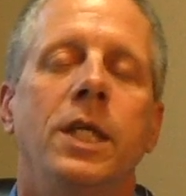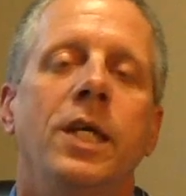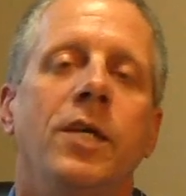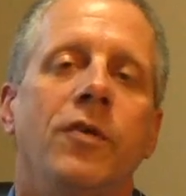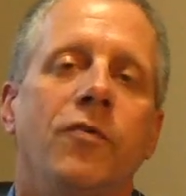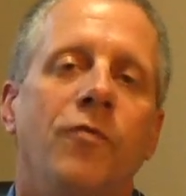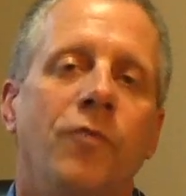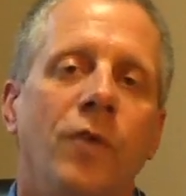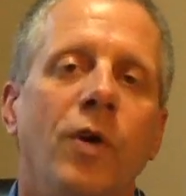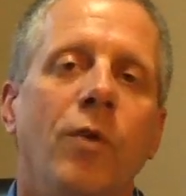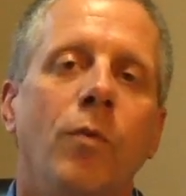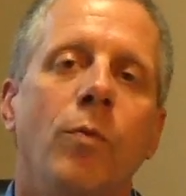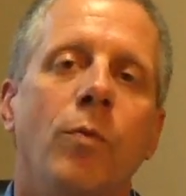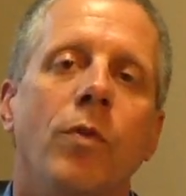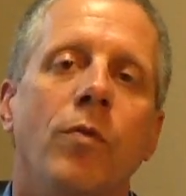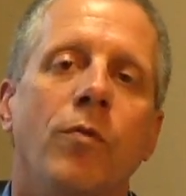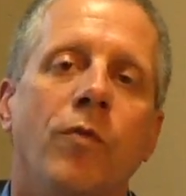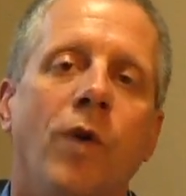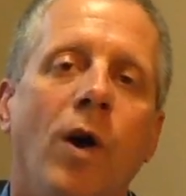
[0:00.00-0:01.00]
is filled
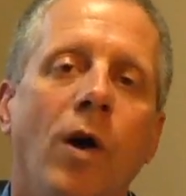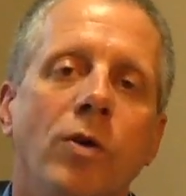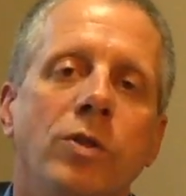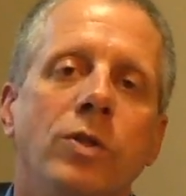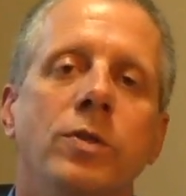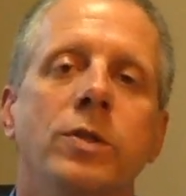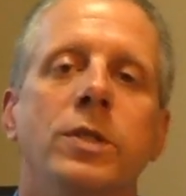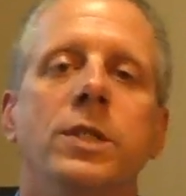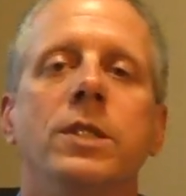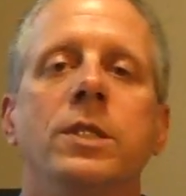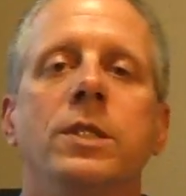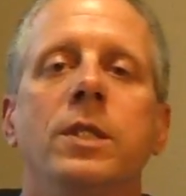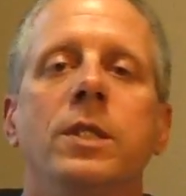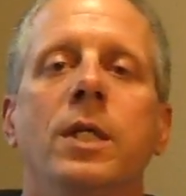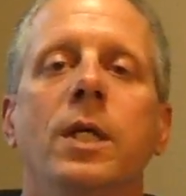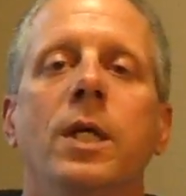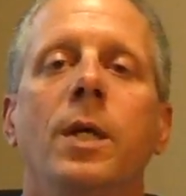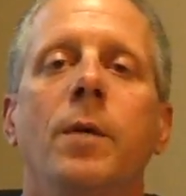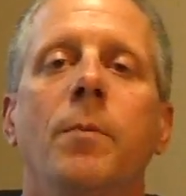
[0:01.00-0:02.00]
with falsehoods
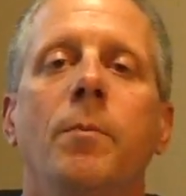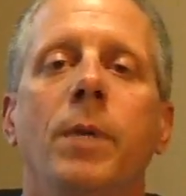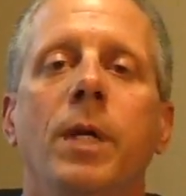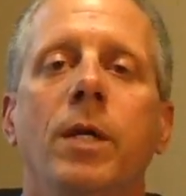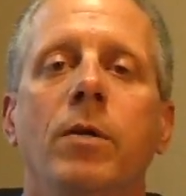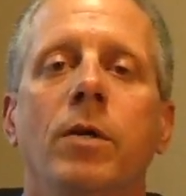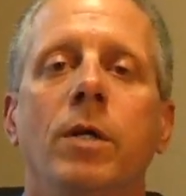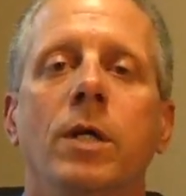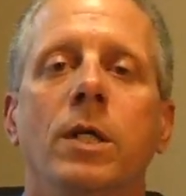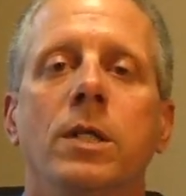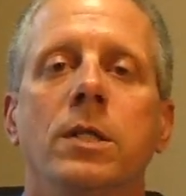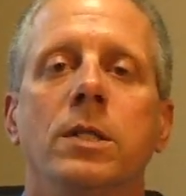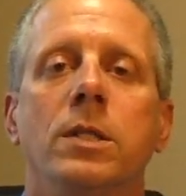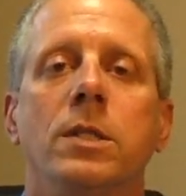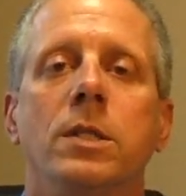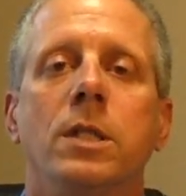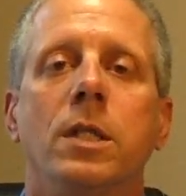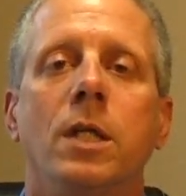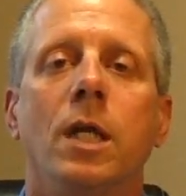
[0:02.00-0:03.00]

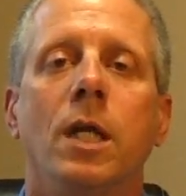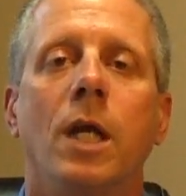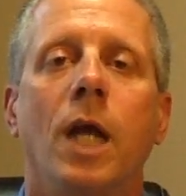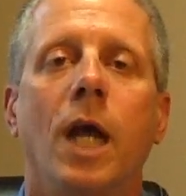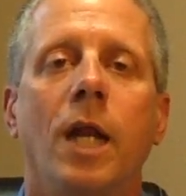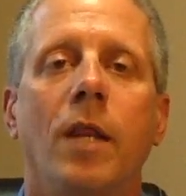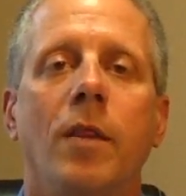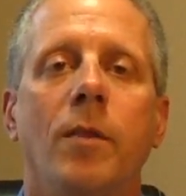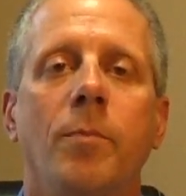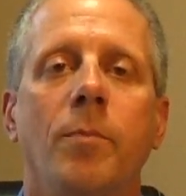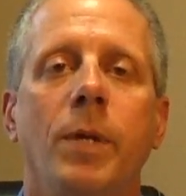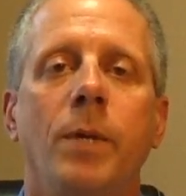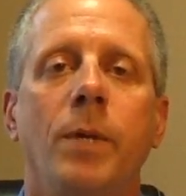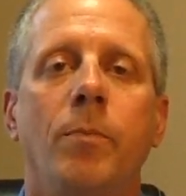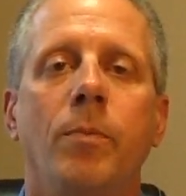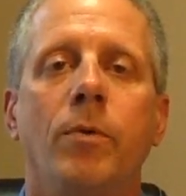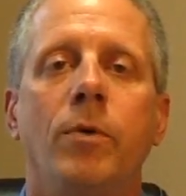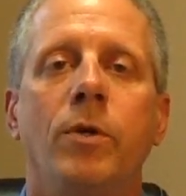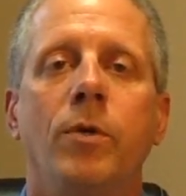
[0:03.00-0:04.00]
because a lot of the
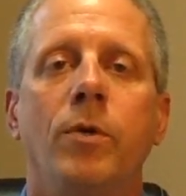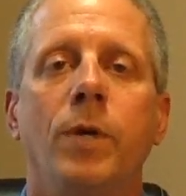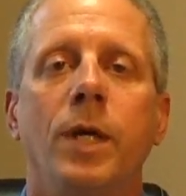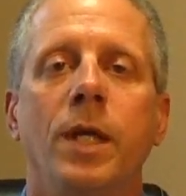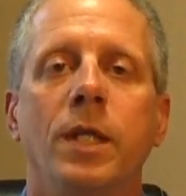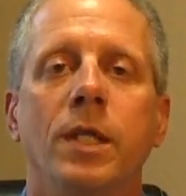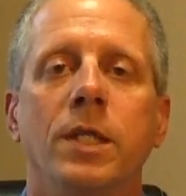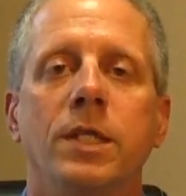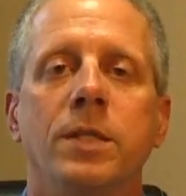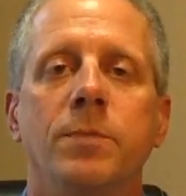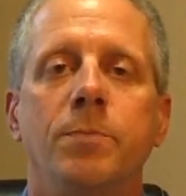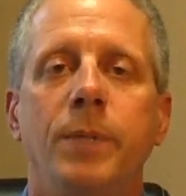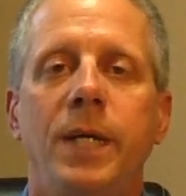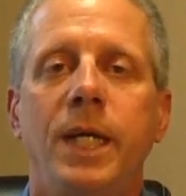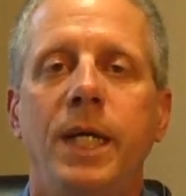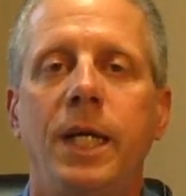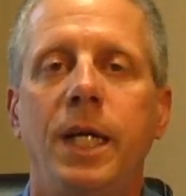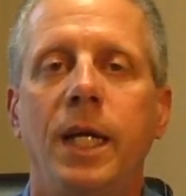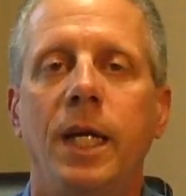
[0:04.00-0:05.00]
people doing the
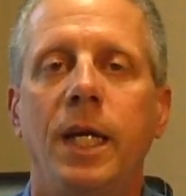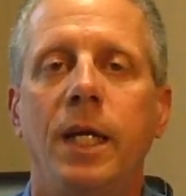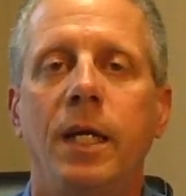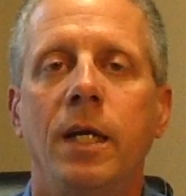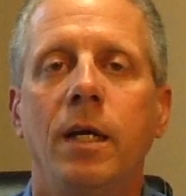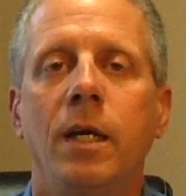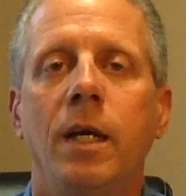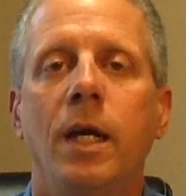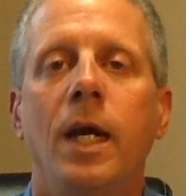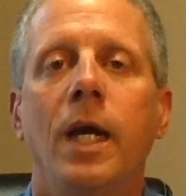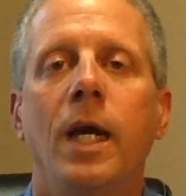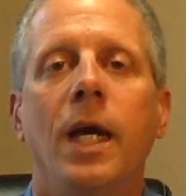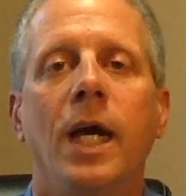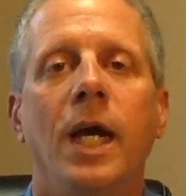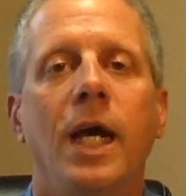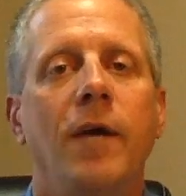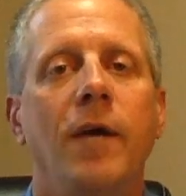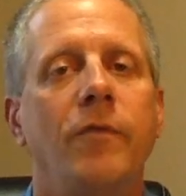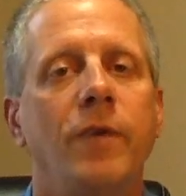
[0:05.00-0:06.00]
speaking
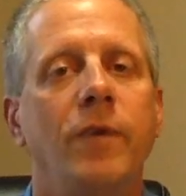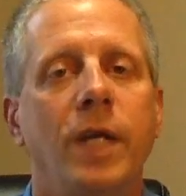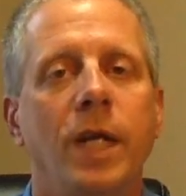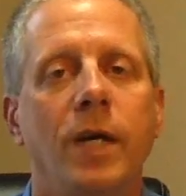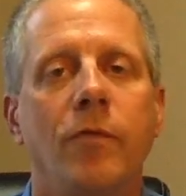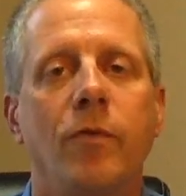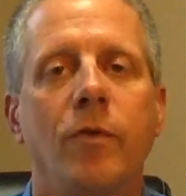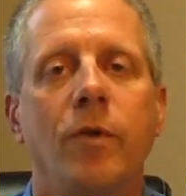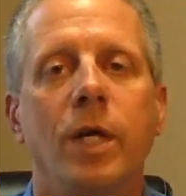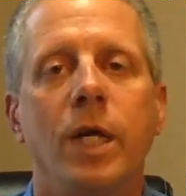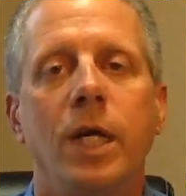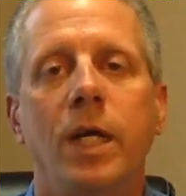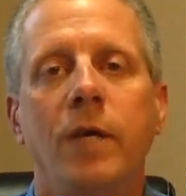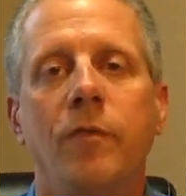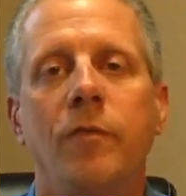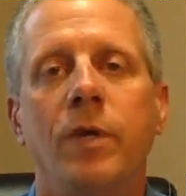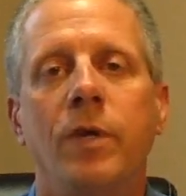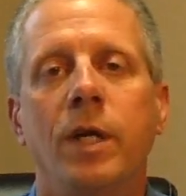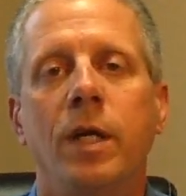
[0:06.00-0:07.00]
have never
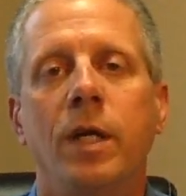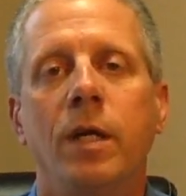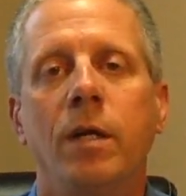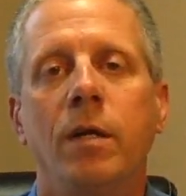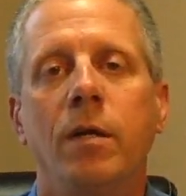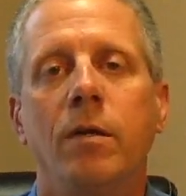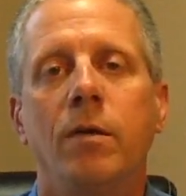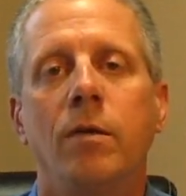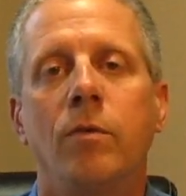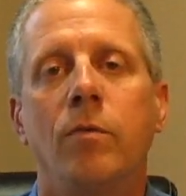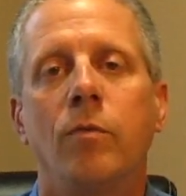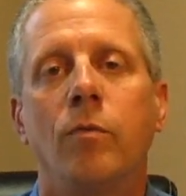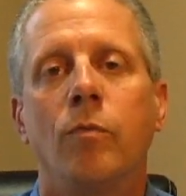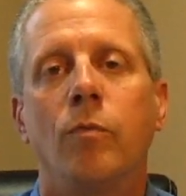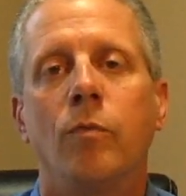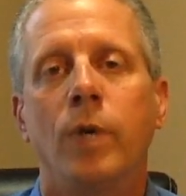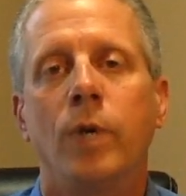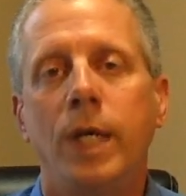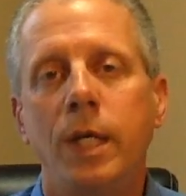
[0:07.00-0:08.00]
even
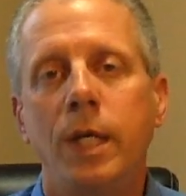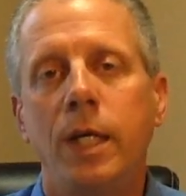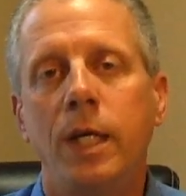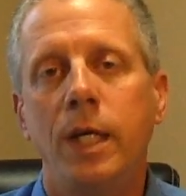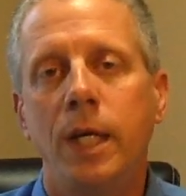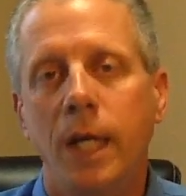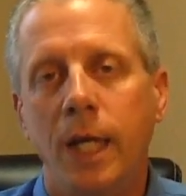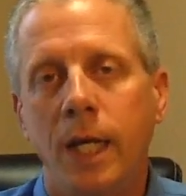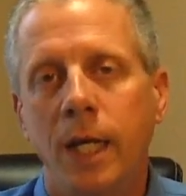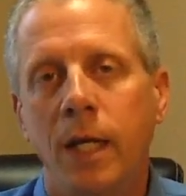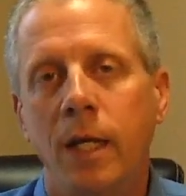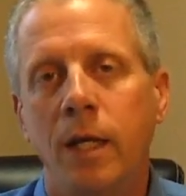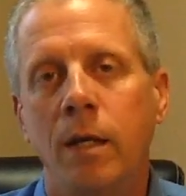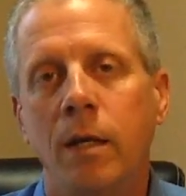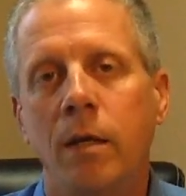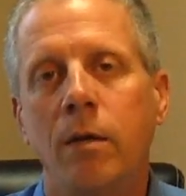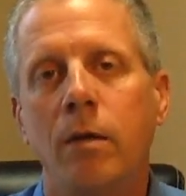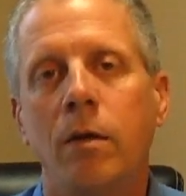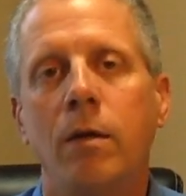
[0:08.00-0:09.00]
ridden
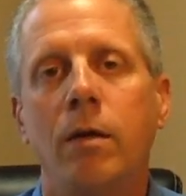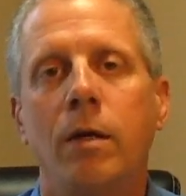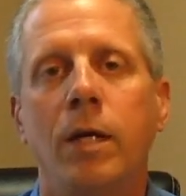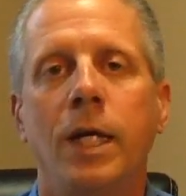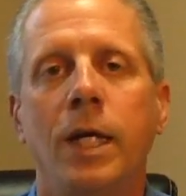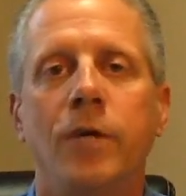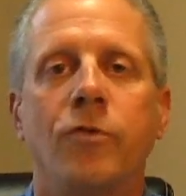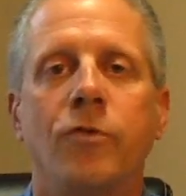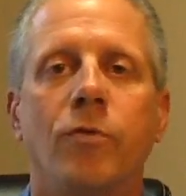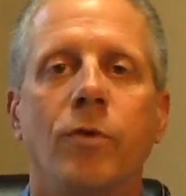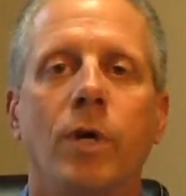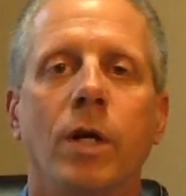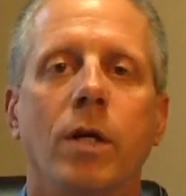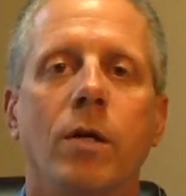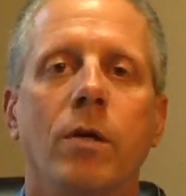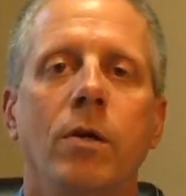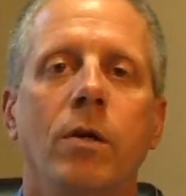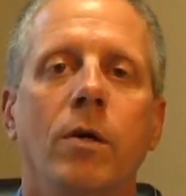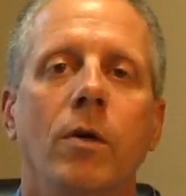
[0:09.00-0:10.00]
in a
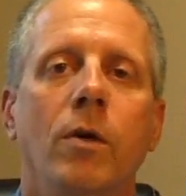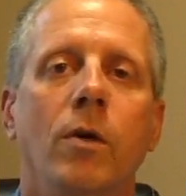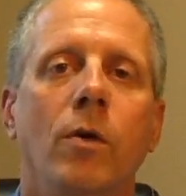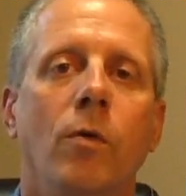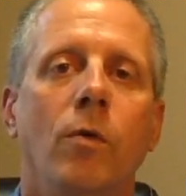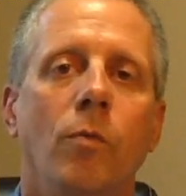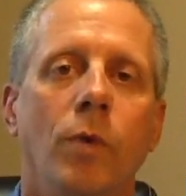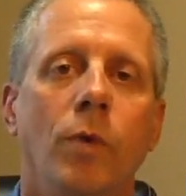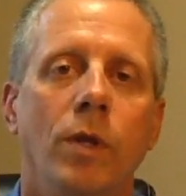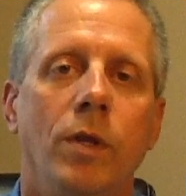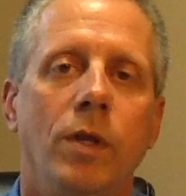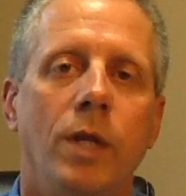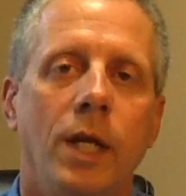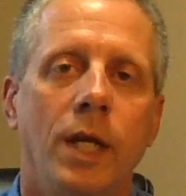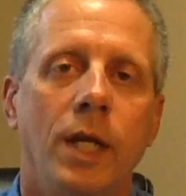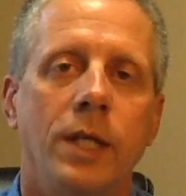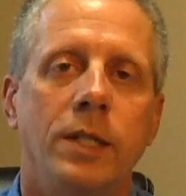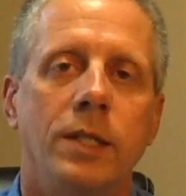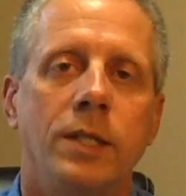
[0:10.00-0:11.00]
truck with
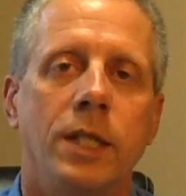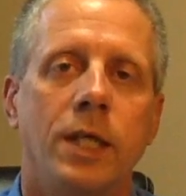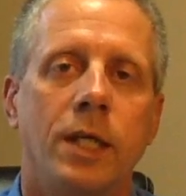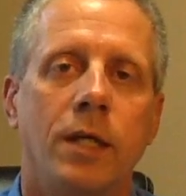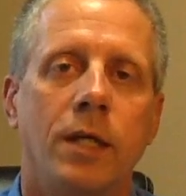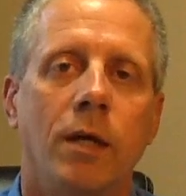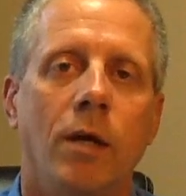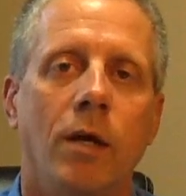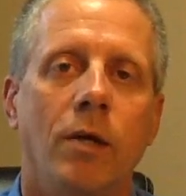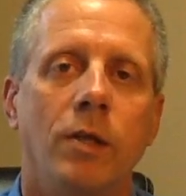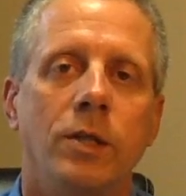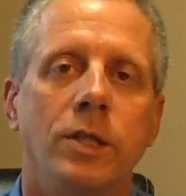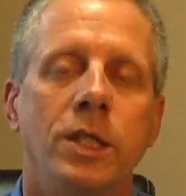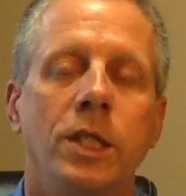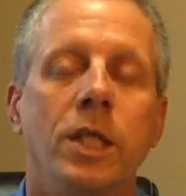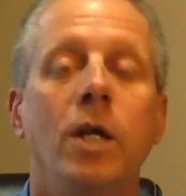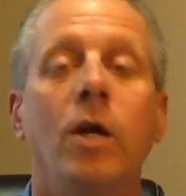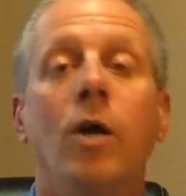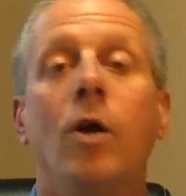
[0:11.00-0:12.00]
today's
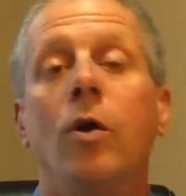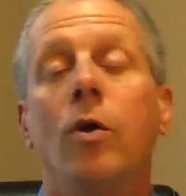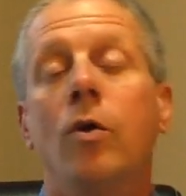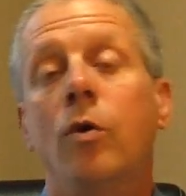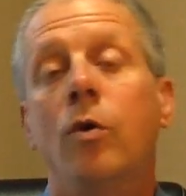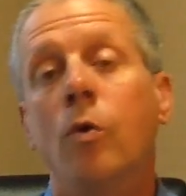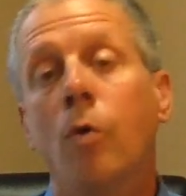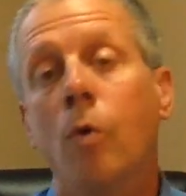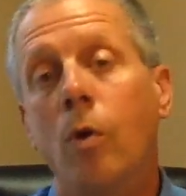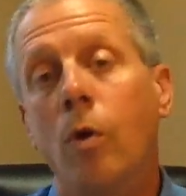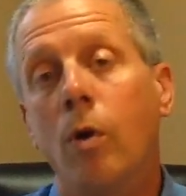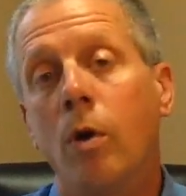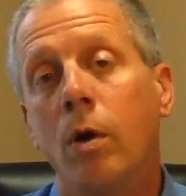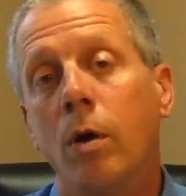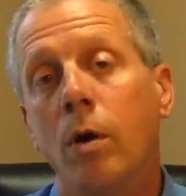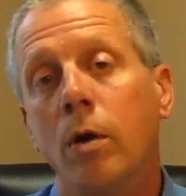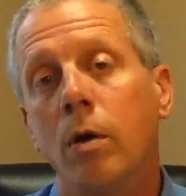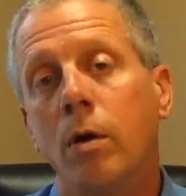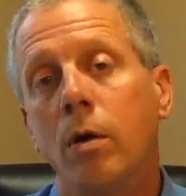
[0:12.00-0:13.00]
technology,
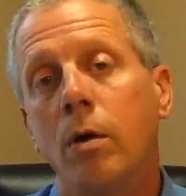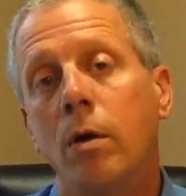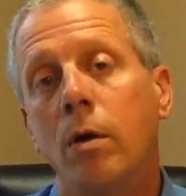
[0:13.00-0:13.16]
nor